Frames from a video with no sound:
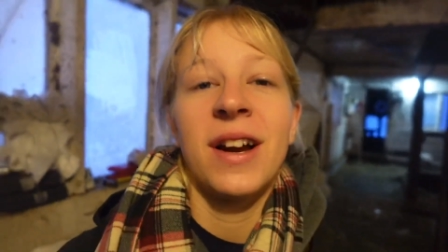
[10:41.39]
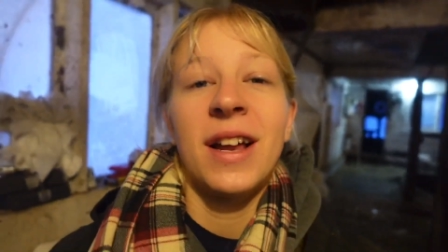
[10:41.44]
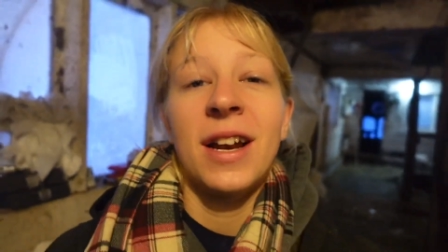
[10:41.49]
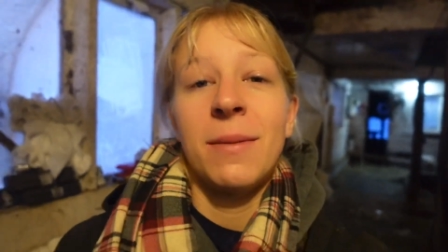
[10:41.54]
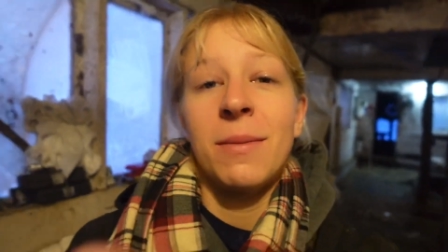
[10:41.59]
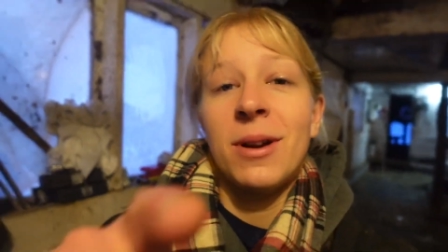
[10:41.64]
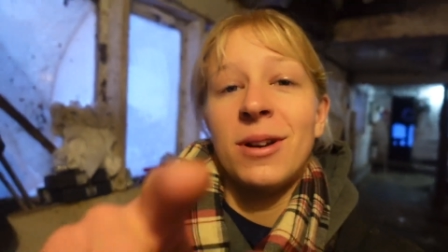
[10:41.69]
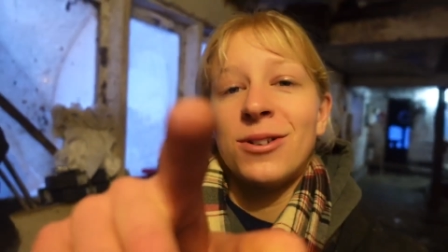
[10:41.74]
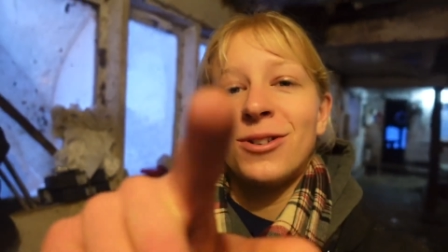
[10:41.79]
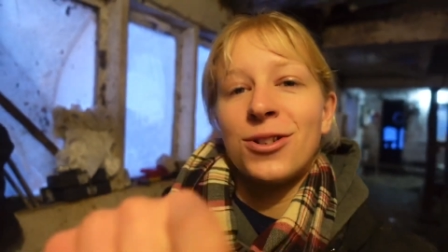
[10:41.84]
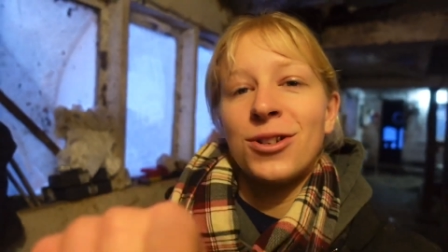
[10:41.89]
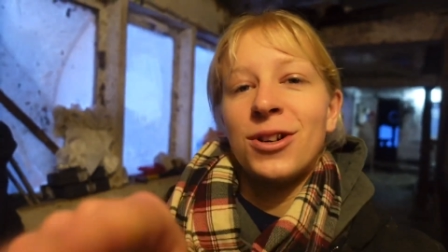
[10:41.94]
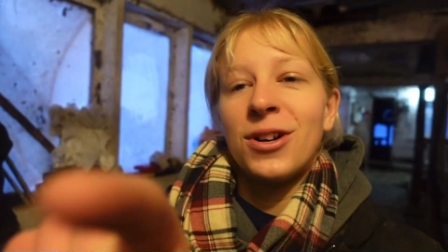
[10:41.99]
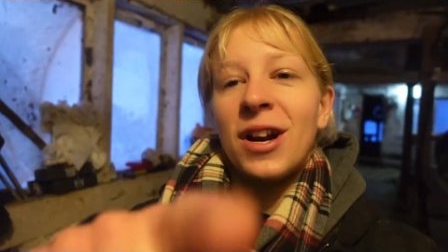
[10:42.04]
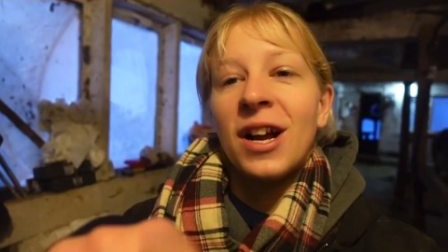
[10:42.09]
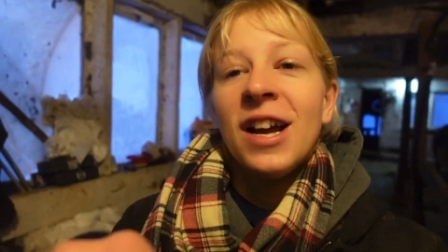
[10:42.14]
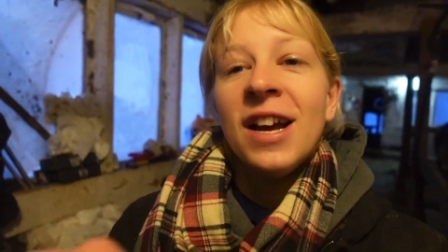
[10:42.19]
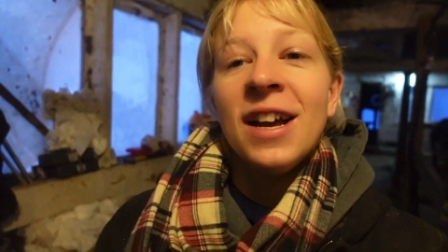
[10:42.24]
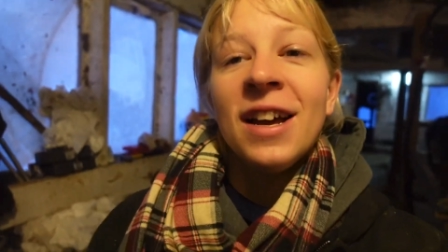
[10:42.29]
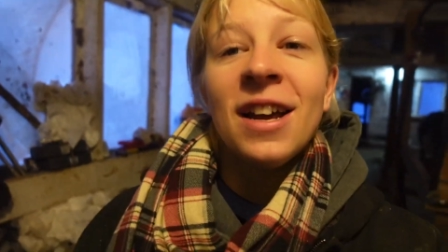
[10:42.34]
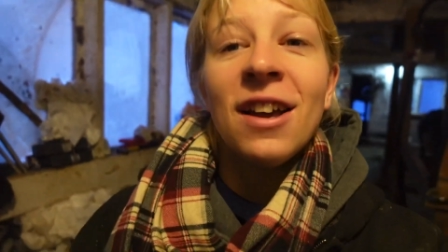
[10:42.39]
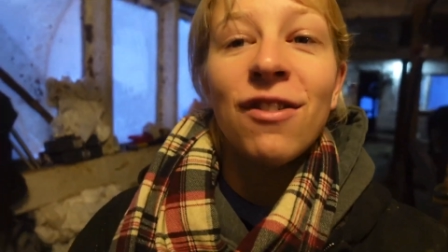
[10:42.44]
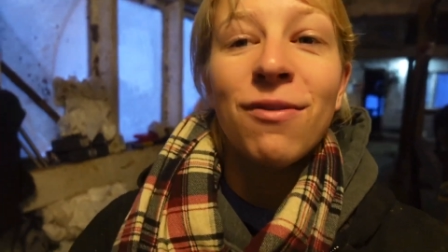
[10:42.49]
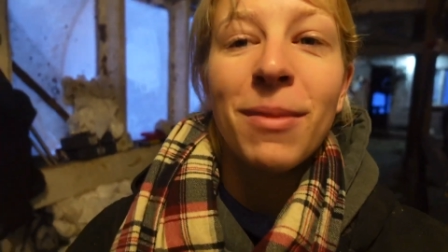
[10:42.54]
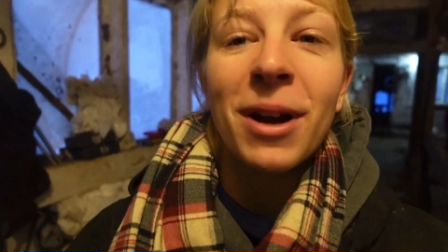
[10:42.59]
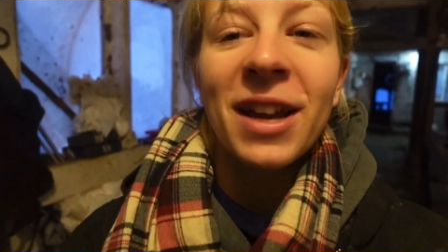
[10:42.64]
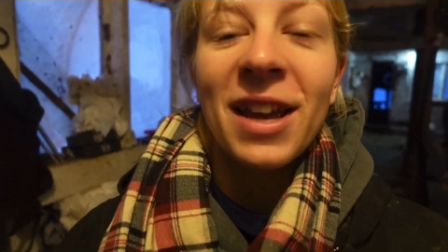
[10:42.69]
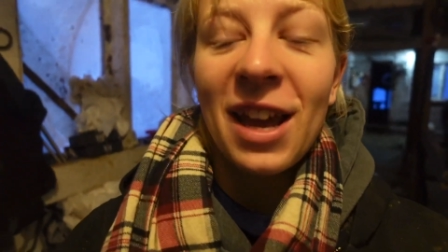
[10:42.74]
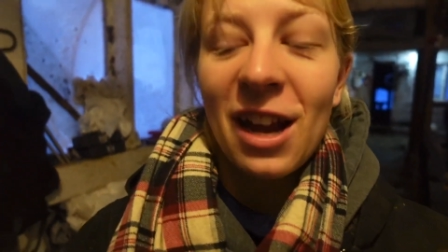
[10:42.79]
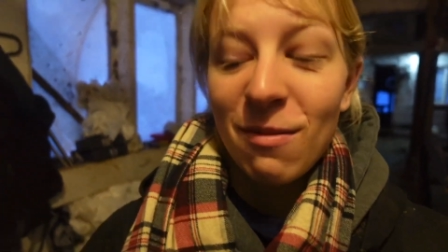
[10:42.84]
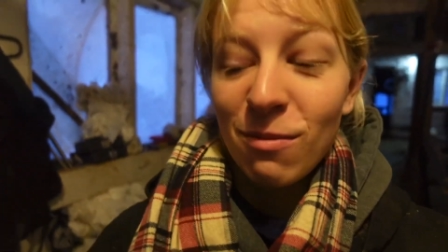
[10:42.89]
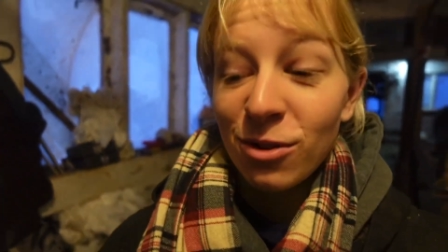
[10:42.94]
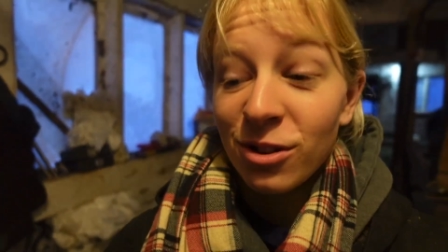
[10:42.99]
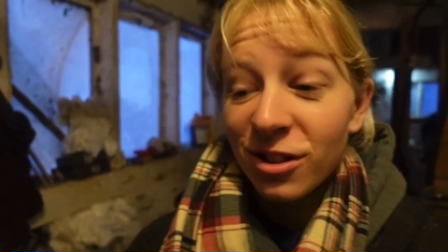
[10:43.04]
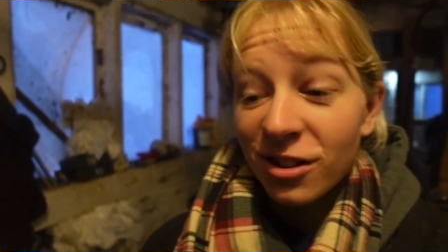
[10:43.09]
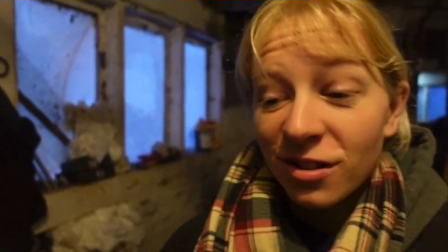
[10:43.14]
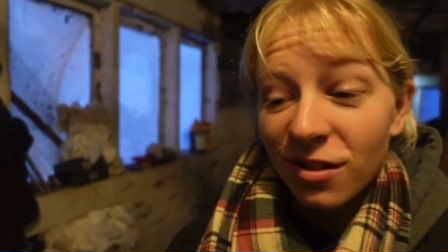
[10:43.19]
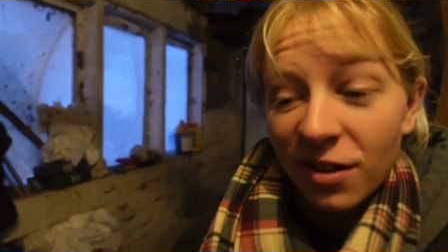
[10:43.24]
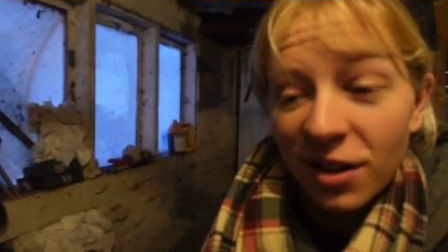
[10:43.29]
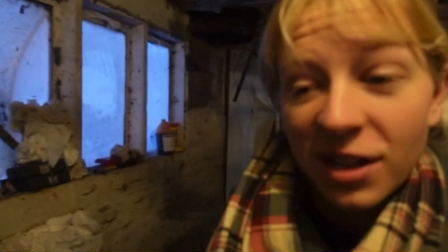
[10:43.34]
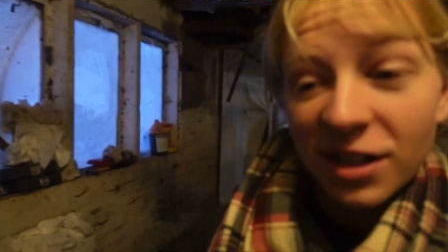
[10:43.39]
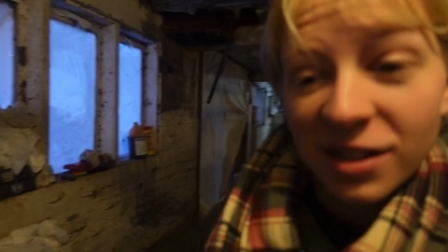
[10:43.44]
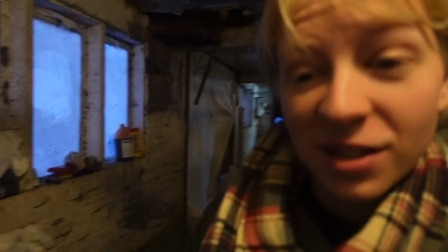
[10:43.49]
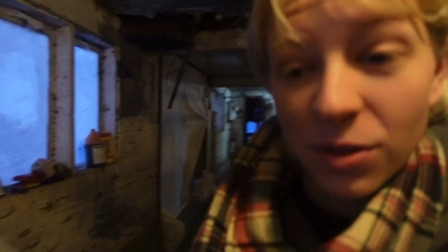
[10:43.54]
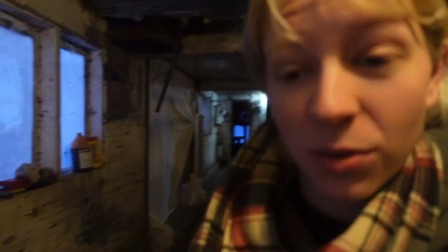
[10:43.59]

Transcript: and I'm not sure if my camera screen is